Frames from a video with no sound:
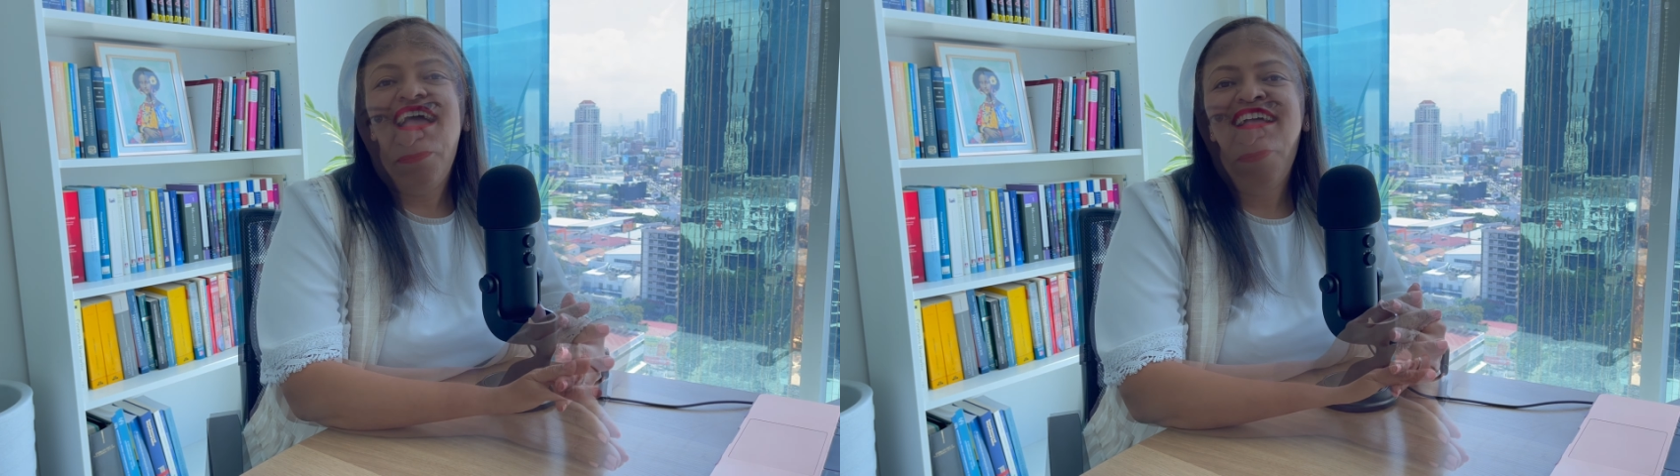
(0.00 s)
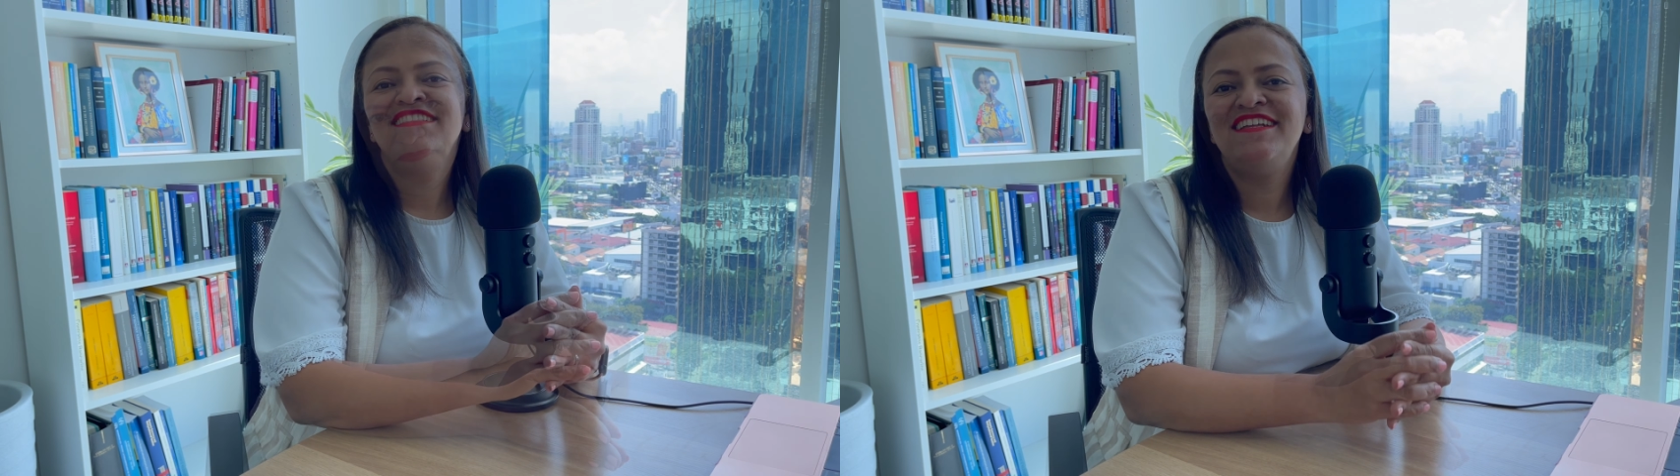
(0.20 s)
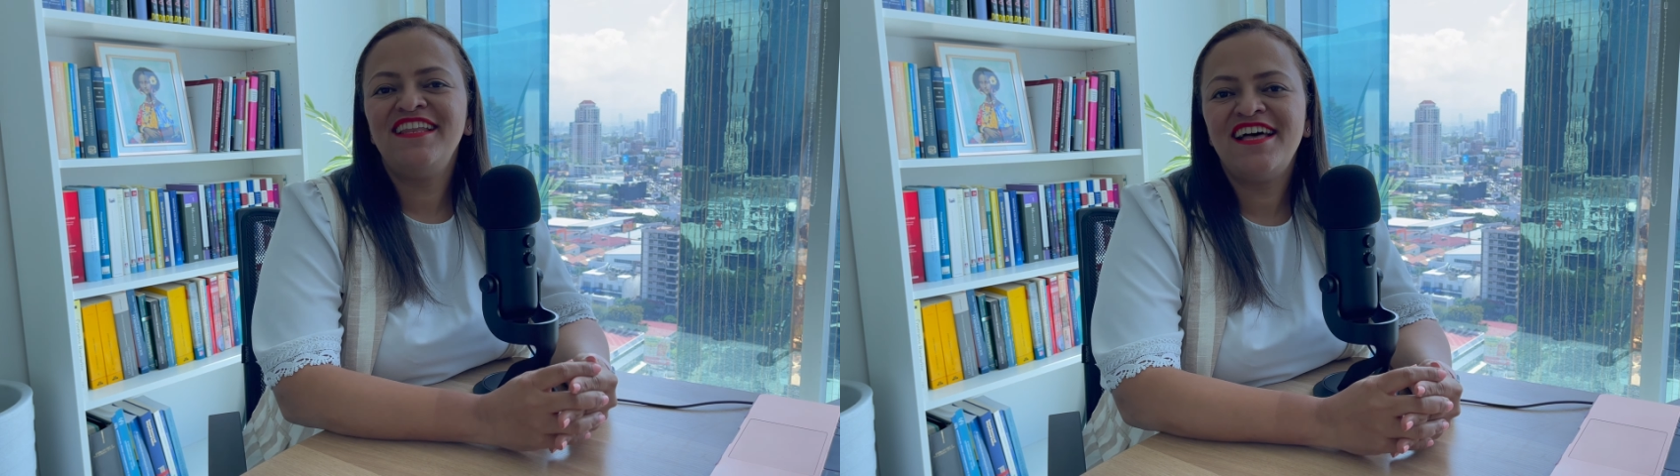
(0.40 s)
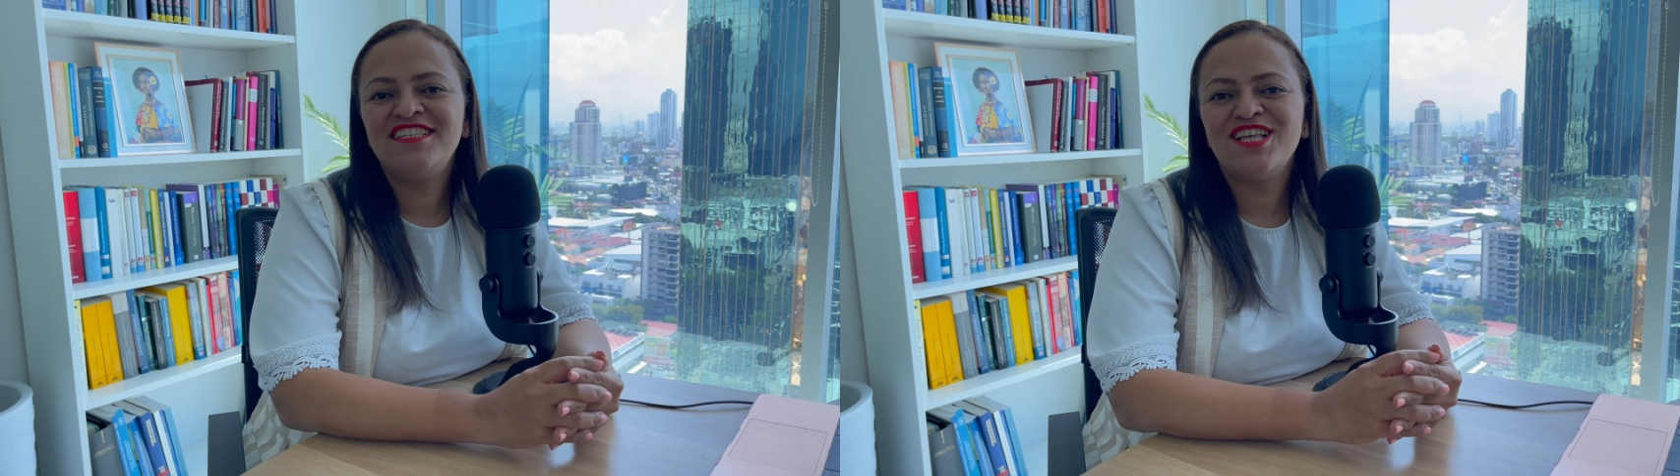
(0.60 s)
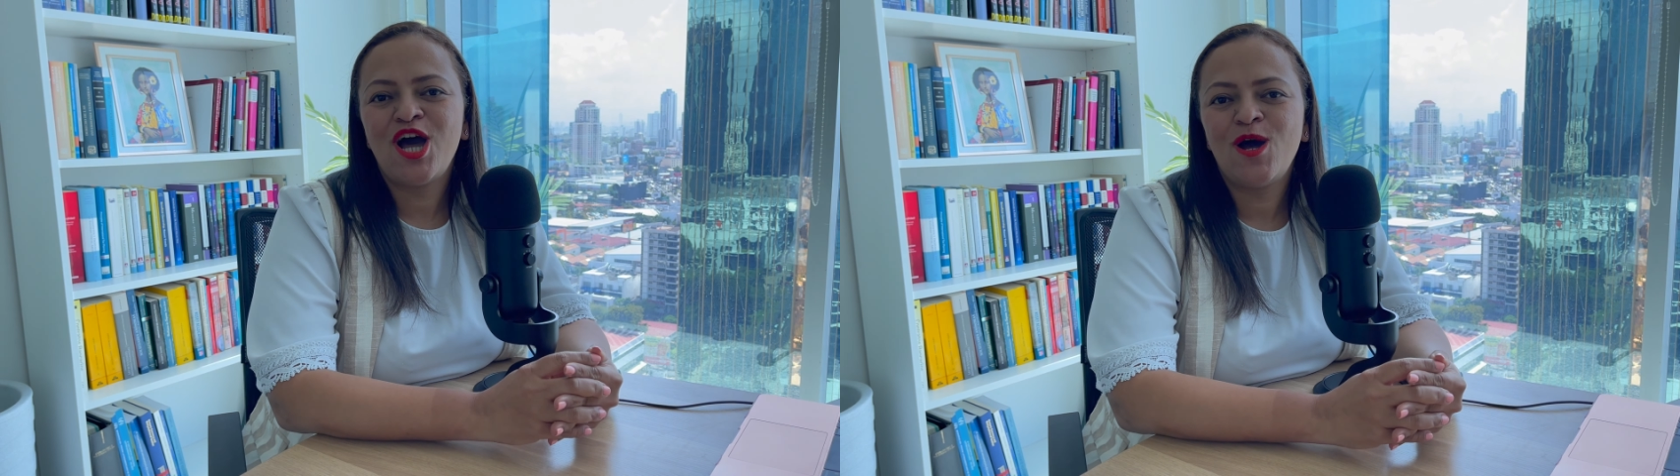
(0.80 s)
And the
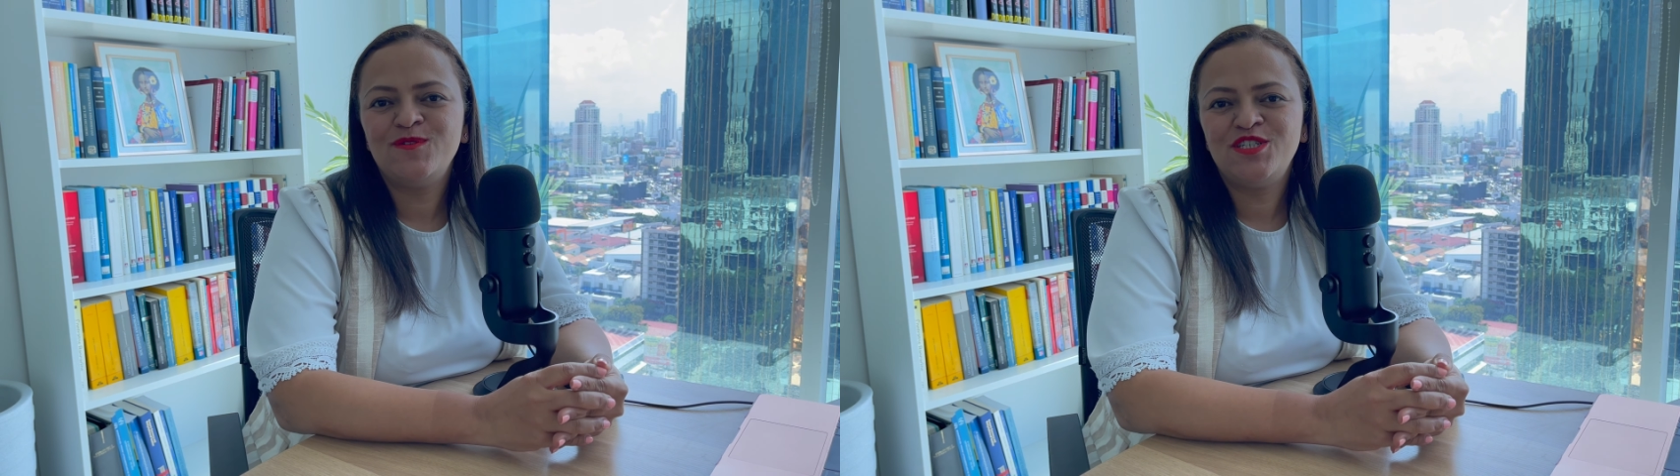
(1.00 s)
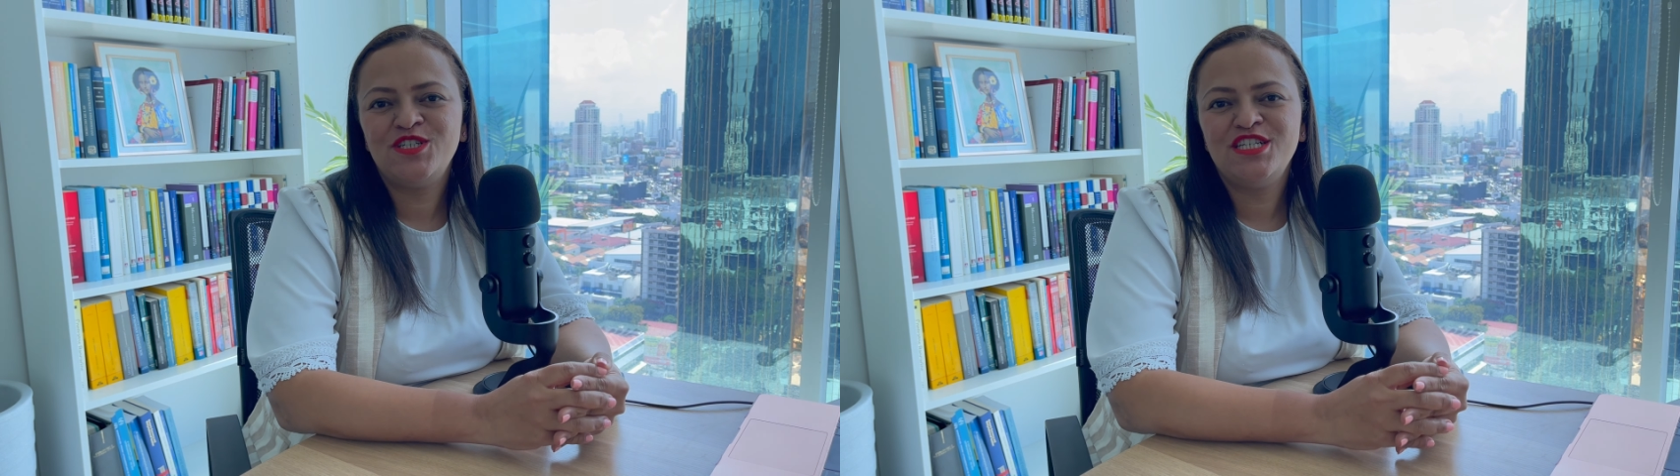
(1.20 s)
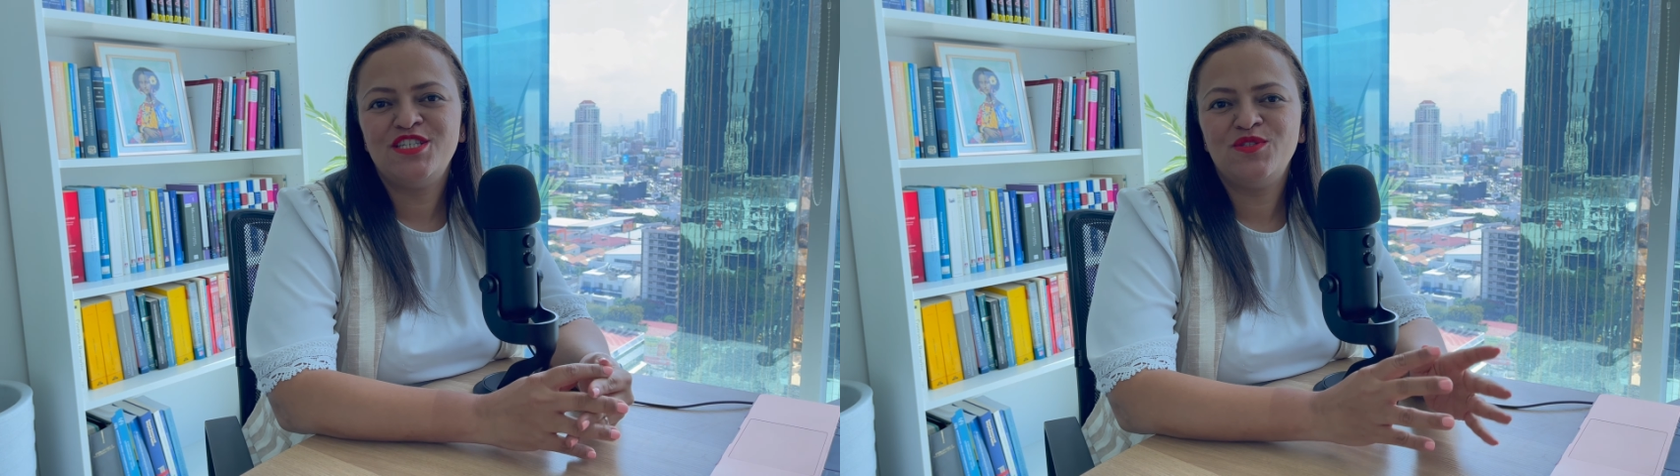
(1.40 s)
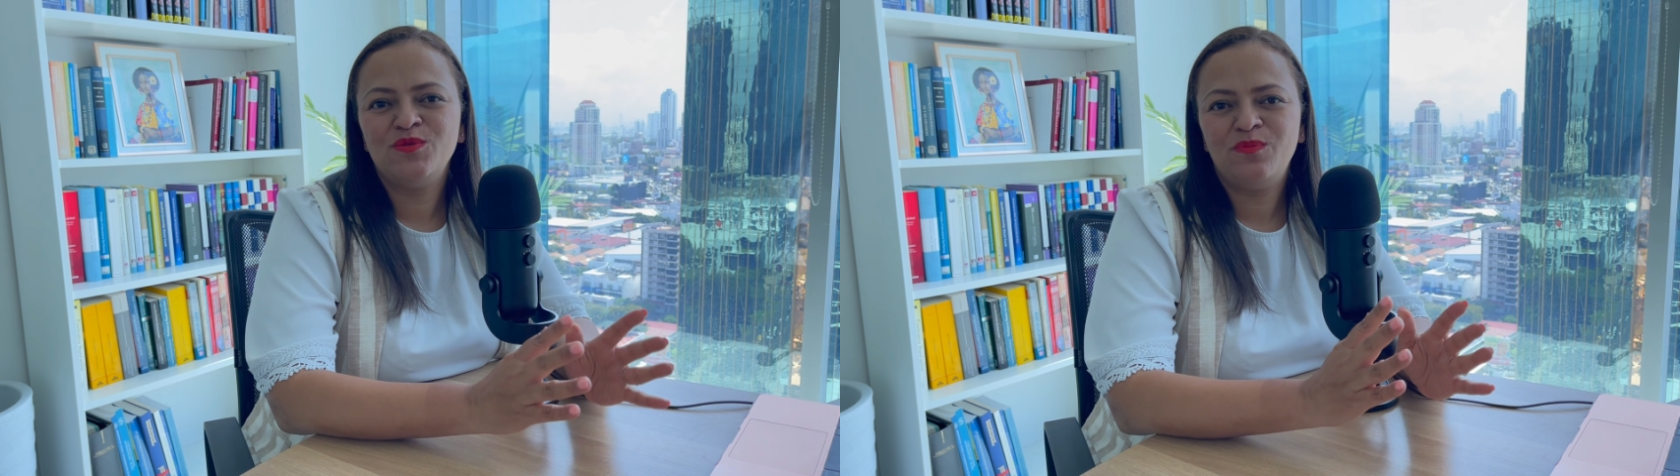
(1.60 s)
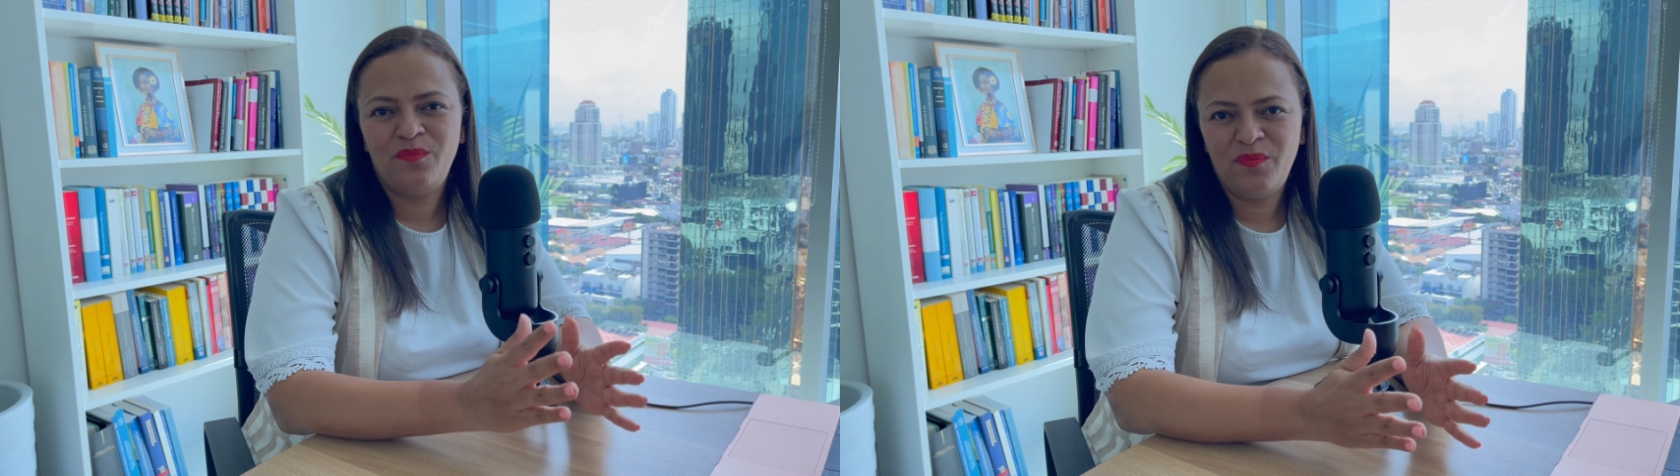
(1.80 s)
last option is to